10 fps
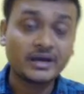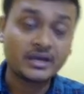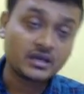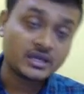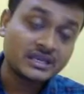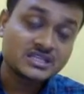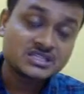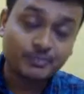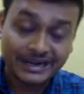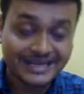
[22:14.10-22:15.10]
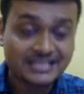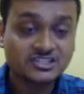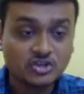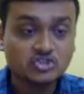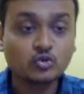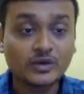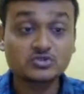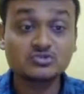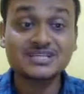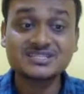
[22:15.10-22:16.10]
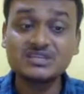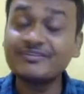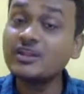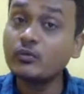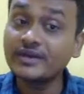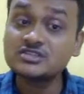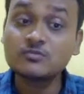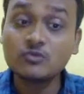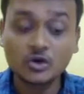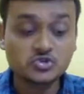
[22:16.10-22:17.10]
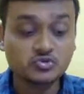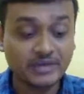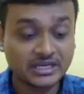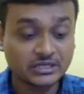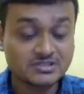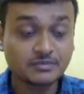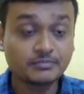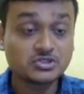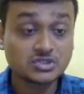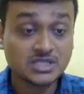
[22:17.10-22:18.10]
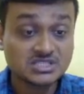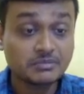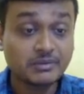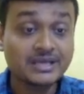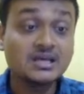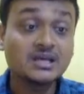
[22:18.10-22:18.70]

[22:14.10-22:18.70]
in his Paradise Lost was to justify the ways of God to man. It was to justify